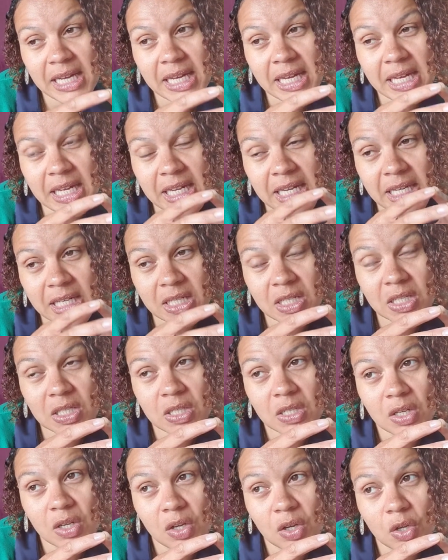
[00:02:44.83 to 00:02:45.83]

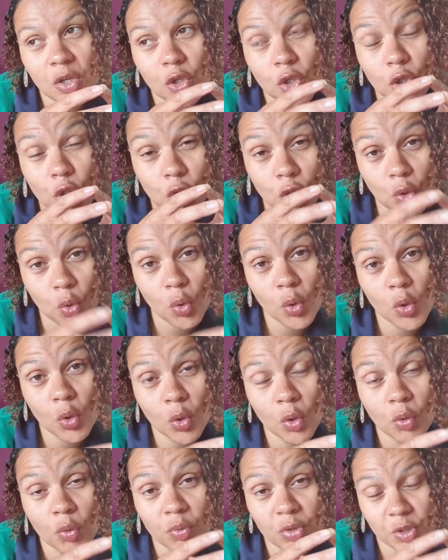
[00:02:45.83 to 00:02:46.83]
is
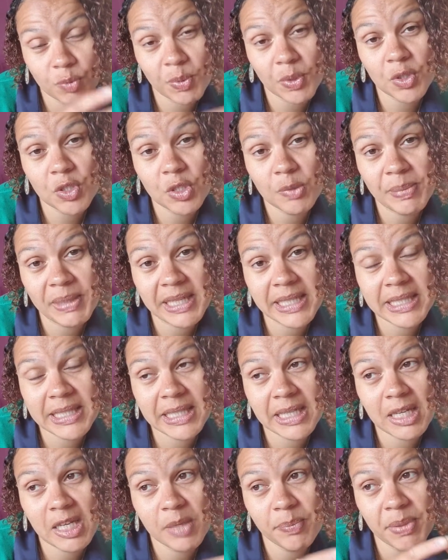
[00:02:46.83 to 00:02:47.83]
your
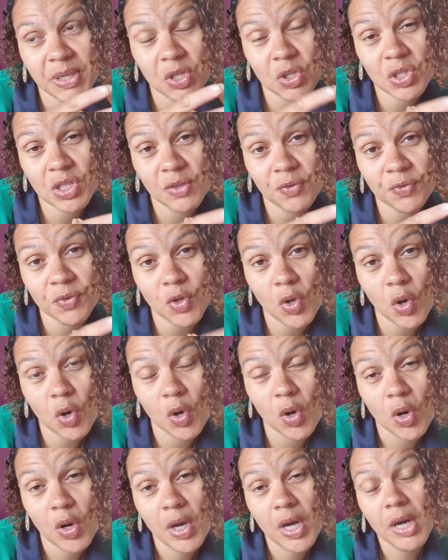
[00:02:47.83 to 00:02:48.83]
responsibility, because if
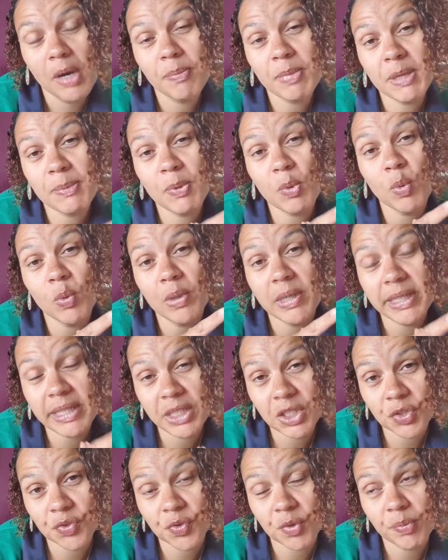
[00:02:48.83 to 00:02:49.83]
not, people will
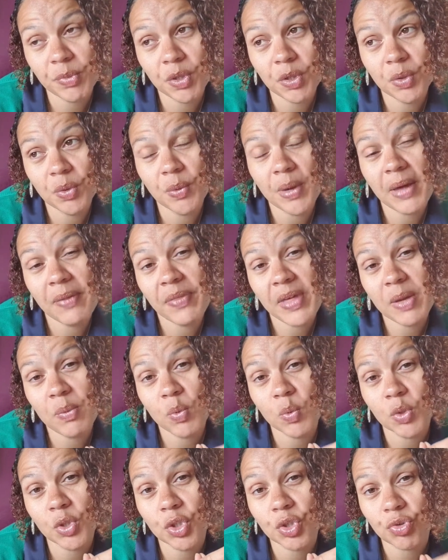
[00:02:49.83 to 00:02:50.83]
leech from you and they
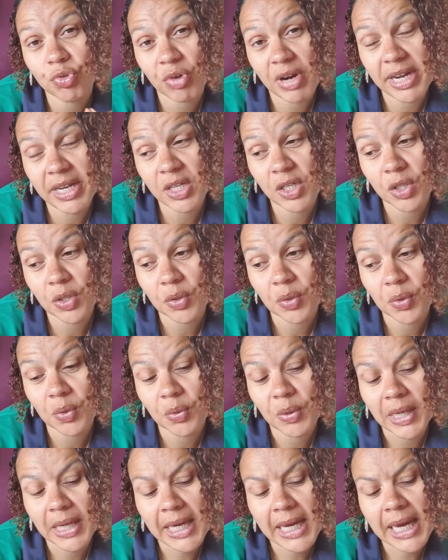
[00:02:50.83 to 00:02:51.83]
will drain you.
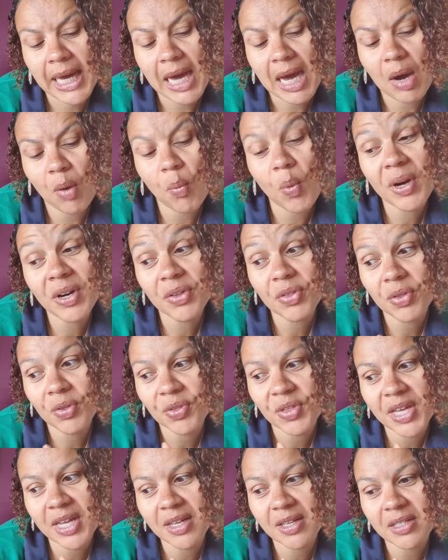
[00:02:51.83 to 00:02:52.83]
And one of the
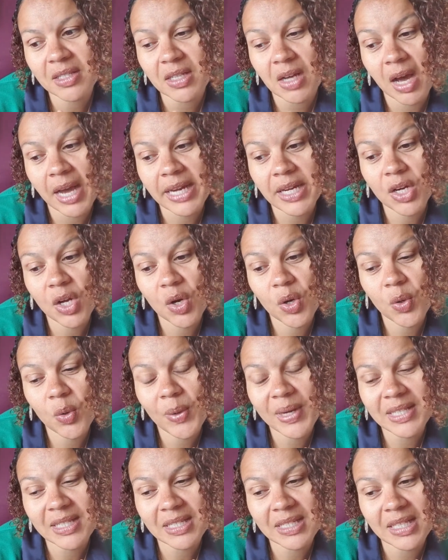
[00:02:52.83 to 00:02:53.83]
things I know
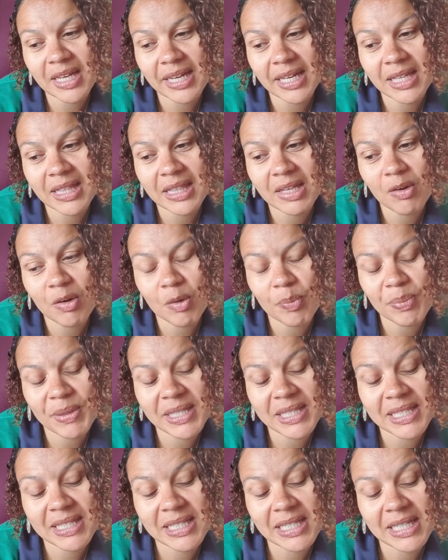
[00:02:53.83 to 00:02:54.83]
as a
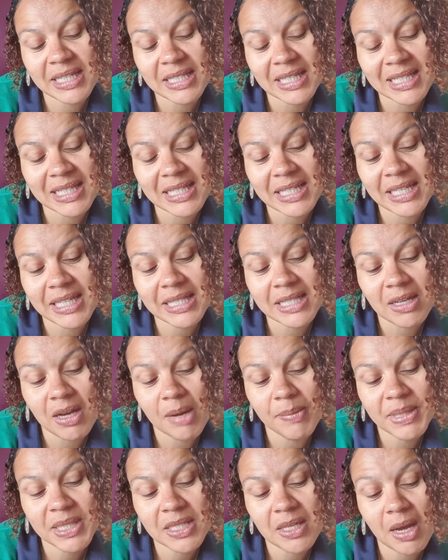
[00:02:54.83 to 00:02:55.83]
psychotherapist is I see it
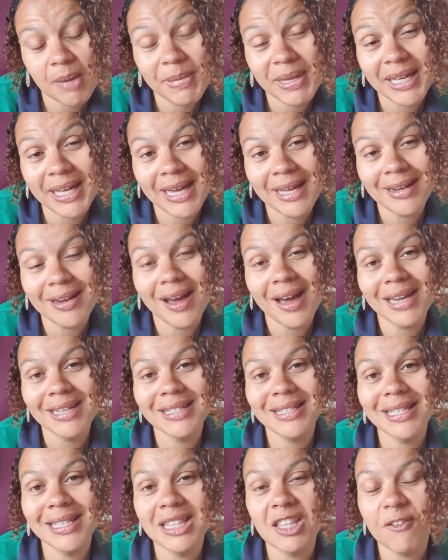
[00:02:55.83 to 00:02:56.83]
time and time again. I
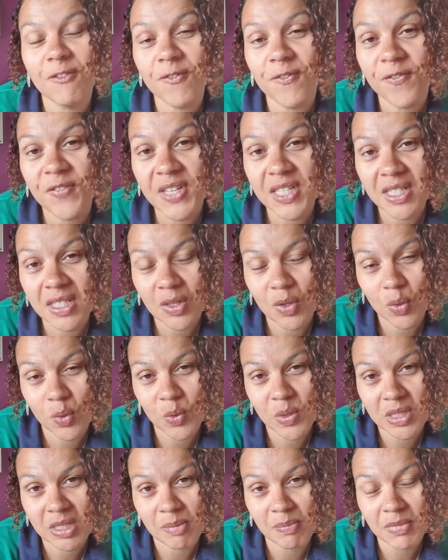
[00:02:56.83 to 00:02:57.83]
see the physical
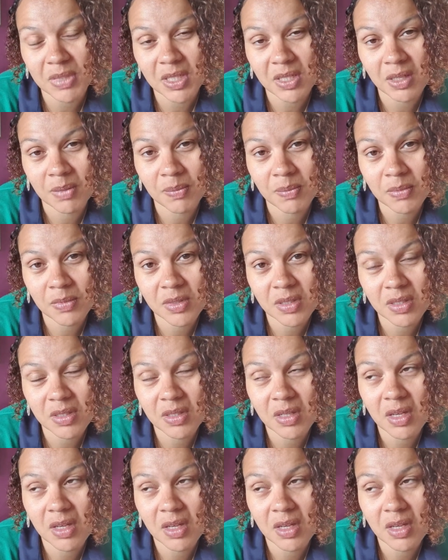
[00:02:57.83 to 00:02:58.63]
symptoms